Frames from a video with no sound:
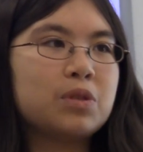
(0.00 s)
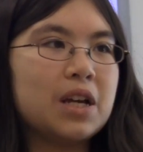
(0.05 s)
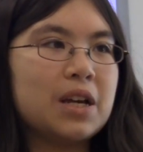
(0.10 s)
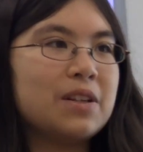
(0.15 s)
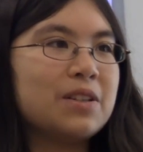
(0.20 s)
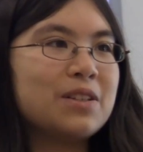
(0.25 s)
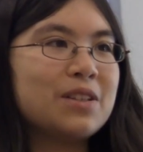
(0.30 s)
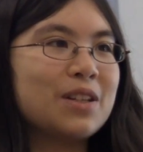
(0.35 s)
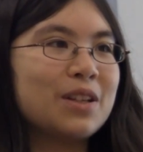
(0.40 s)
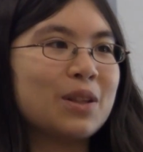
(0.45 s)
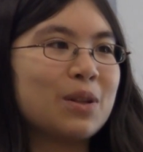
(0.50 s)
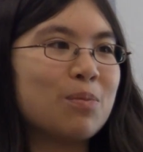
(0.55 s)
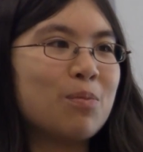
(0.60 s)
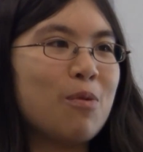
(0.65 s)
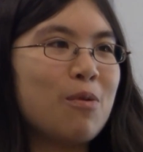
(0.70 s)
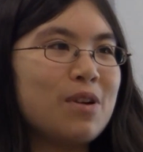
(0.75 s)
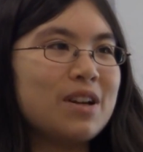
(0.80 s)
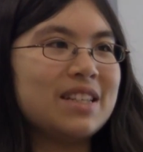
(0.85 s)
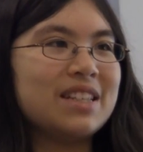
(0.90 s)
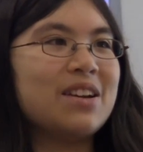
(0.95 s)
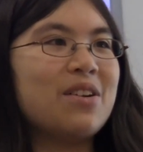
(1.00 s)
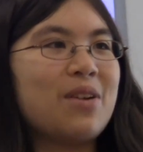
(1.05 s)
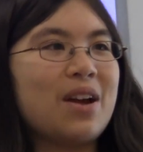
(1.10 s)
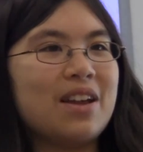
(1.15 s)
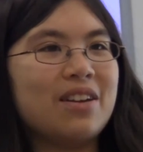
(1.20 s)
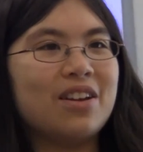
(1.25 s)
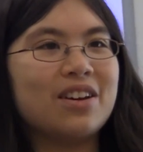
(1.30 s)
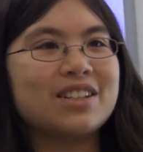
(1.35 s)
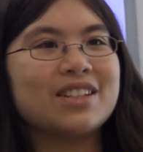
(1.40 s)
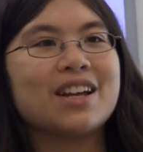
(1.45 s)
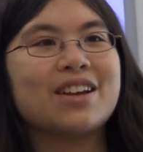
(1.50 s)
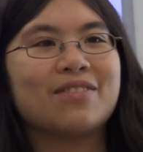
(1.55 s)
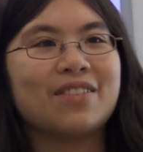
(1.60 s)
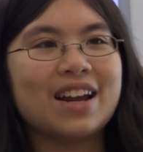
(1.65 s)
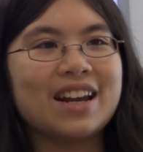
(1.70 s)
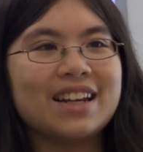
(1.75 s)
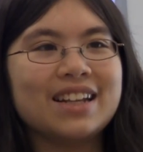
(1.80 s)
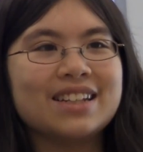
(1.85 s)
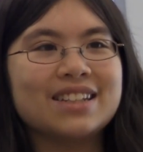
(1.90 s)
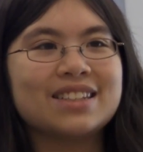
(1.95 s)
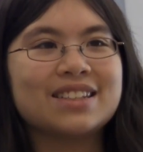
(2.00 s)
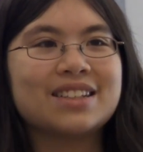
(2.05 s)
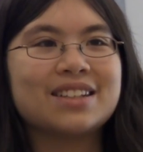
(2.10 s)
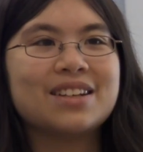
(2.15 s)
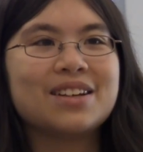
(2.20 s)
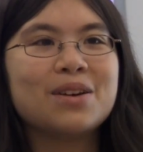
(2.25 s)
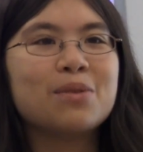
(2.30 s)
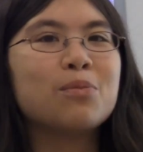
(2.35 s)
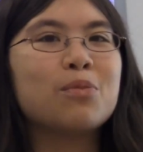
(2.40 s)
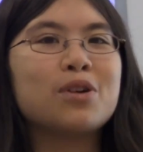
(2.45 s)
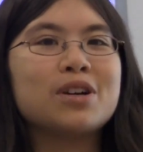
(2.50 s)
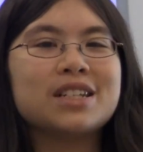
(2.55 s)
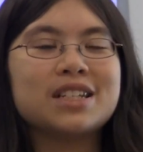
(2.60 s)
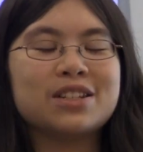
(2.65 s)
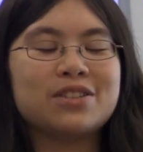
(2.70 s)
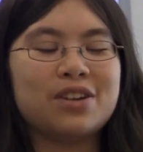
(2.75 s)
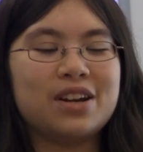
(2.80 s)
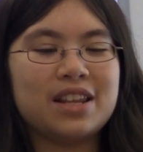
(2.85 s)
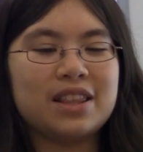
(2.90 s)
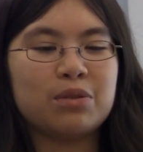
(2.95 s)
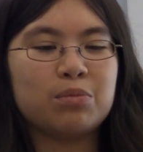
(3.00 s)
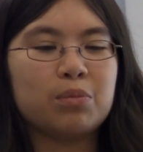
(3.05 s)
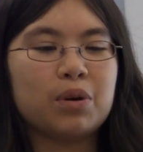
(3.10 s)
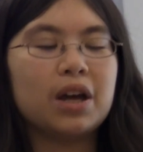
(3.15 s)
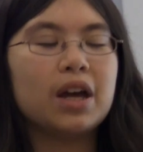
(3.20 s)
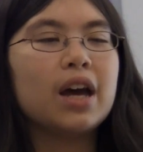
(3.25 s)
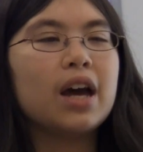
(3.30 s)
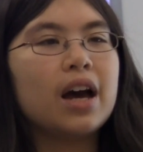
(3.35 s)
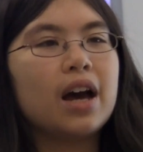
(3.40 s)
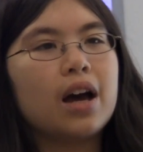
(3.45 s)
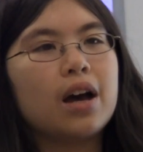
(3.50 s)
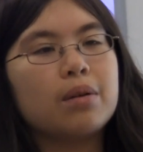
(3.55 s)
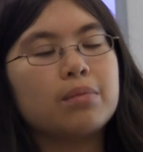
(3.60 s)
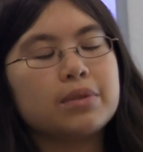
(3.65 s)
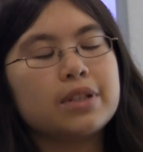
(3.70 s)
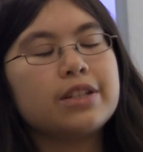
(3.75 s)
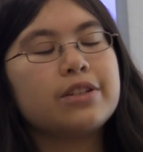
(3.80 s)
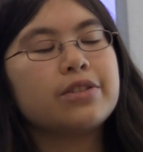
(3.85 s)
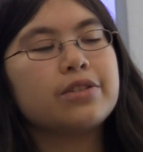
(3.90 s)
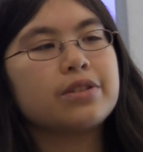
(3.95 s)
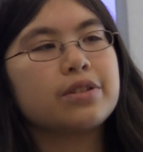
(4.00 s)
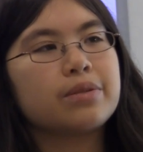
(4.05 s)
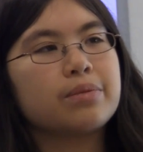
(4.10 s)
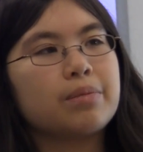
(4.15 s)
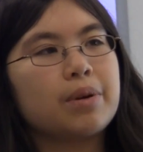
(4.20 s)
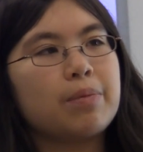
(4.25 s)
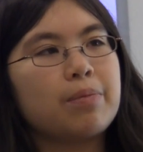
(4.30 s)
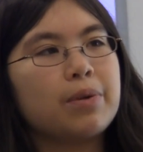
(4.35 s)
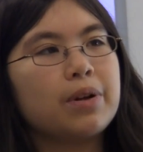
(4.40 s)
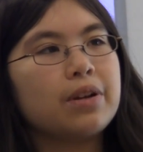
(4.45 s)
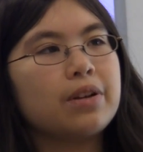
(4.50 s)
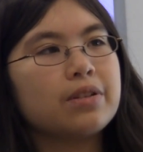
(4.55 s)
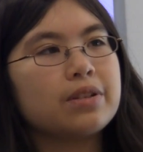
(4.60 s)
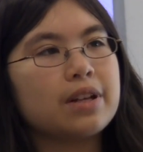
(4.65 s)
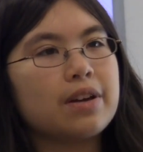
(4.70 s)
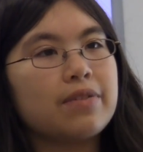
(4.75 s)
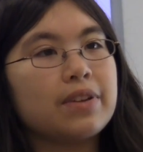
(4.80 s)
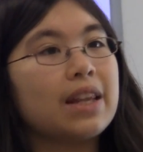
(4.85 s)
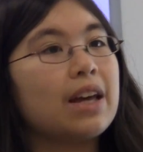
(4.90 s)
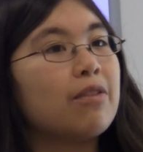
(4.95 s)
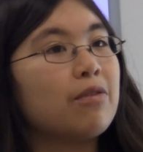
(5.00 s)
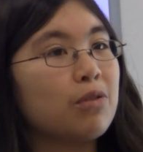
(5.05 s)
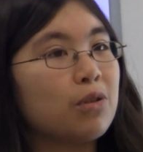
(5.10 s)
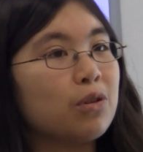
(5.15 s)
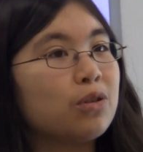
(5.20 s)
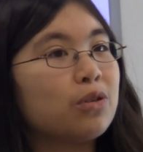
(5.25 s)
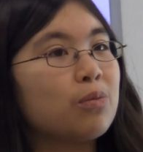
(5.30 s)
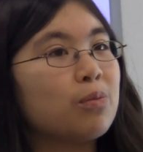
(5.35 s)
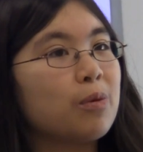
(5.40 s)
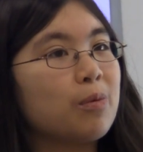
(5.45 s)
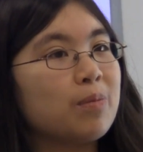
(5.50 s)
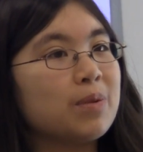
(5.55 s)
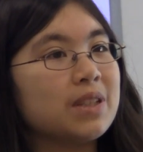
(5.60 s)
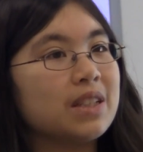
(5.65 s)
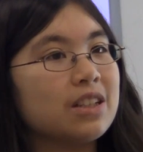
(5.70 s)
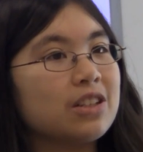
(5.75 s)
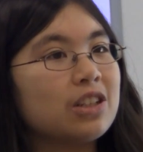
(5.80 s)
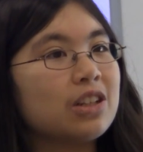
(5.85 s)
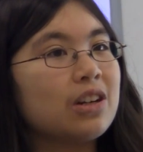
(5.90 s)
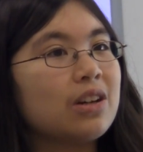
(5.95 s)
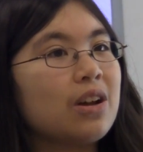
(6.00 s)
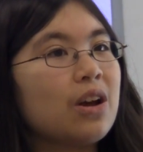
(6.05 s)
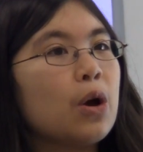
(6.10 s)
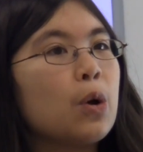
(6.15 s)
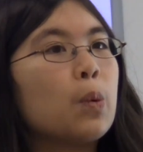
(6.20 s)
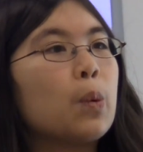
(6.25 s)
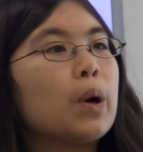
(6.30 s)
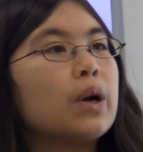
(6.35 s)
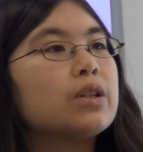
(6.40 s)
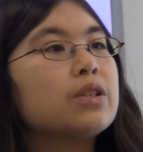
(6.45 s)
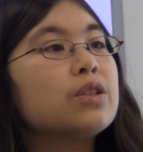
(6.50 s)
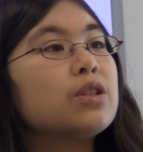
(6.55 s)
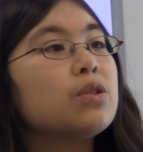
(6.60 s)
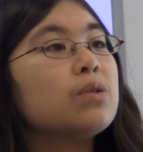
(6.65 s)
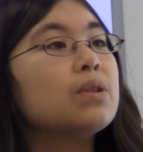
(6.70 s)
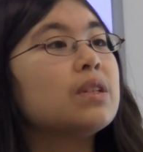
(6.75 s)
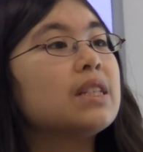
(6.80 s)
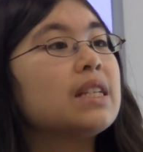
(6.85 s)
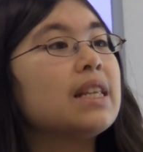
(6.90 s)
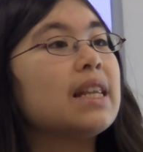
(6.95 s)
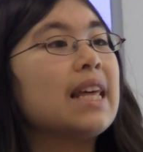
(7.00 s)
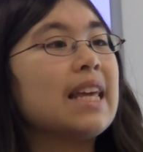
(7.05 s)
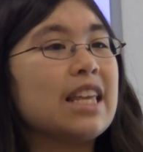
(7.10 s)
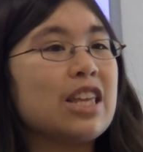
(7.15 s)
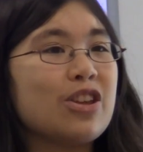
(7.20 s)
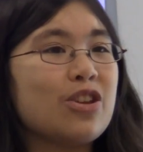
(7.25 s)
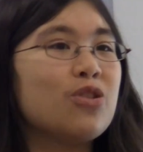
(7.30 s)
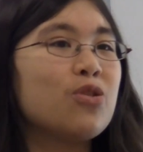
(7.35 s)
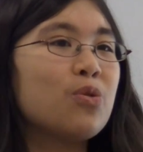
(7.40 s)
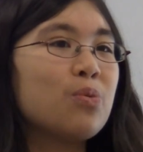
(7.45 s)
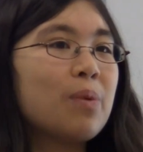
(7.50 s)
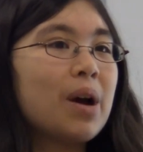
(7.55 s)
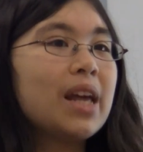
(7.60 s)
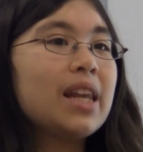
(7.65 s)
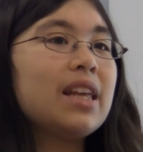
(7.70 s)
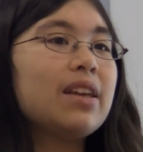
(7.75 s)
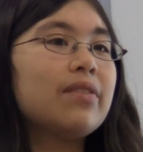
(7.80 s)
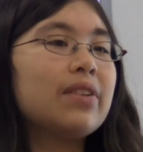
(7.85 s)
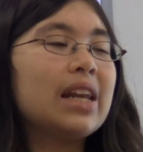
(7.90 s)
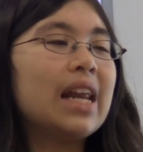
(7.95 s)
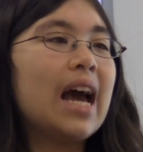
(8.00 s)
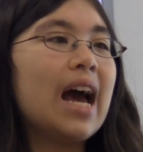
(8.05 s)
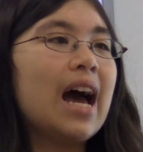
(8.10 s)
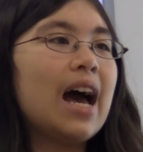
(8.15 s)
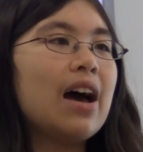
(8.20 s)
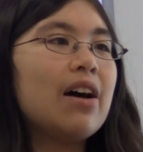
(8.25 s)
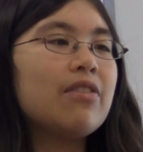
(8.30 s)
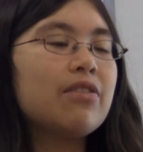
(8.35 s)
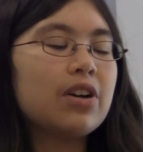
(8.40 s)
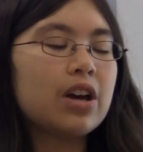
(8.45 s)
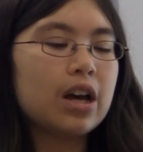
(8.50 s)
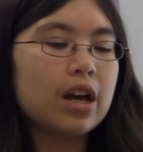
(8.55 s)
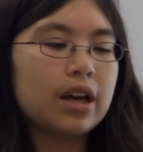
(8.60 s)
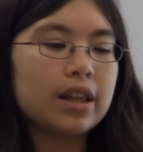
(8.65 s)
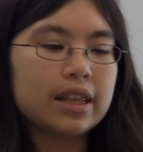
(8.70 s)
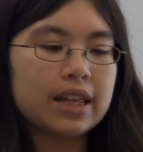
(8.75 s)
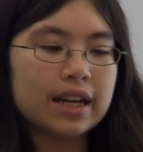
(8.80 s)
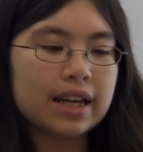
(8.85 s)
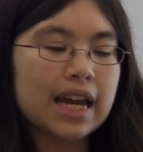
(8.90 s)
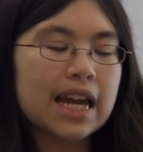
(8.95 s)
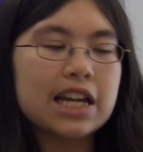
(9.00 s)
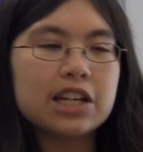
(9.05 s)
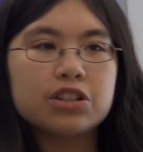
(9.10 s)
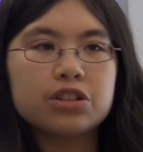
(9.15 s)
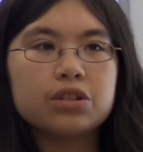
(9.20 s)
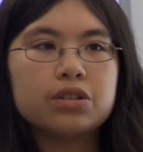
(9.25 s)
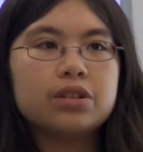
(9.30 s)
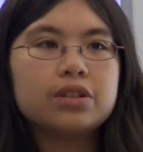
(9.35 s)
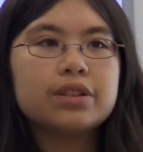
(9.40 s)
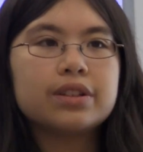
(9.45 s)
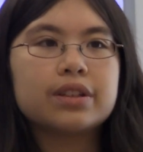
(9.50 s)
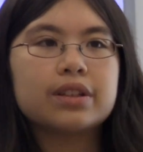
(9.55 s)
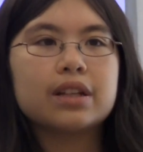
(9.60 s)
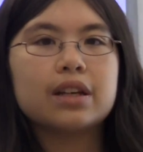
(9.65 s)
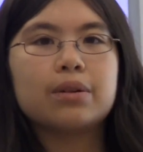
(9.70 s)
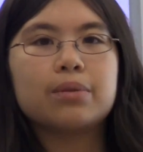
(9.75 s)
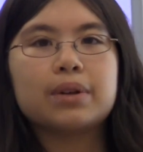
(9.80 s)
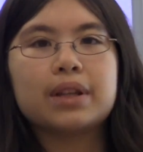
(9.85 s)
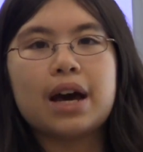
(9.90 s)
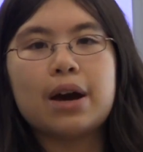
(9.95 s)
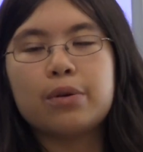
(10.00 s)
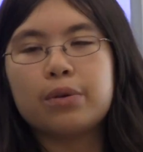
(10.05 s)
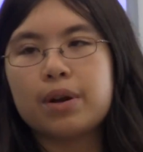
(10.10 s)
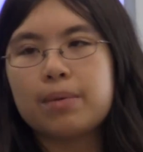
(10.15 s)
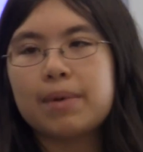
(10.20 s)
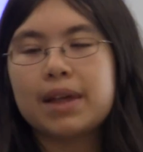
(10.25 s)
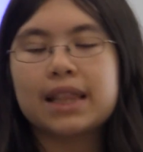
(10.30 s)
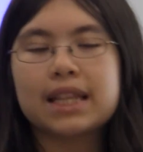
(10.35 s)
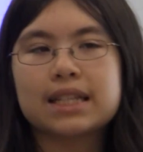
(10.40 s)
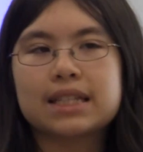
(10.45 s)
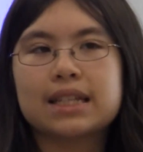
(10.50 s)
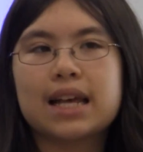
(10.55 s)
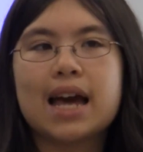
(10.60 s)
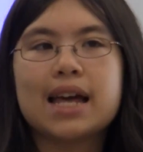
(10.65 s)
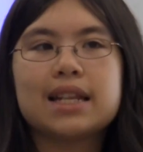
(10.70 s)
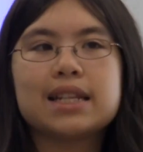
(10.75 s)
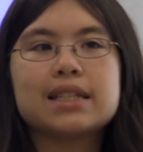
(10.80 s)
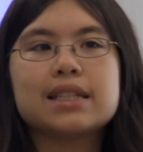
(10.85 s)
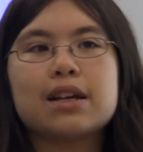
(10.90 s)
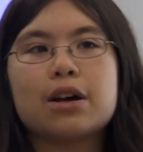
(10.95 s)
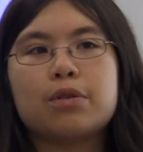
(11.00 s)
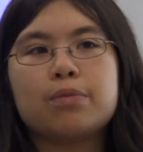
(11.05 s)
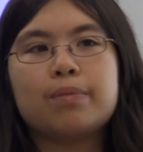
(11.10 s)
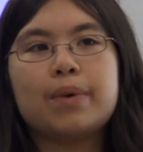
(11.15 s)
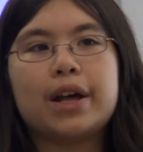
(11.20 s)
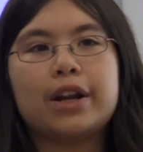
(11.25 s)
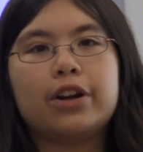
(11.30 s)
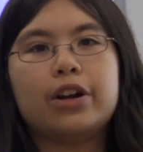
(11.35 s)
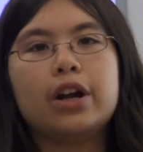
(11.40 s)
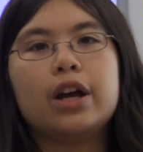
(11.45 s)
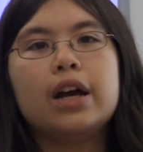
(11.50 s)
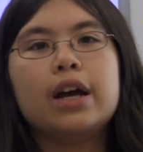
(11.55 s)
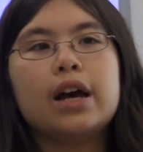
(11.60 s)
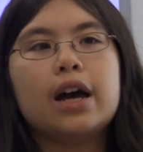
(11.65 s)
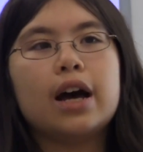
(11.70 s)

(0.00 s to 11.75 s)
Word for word: testing the poison, okay, not saying writing is or anything, but um, teachers, by putting yourself in that vulnerable position where students see that you might even have the occasional thing with how do I make this sentence sound better,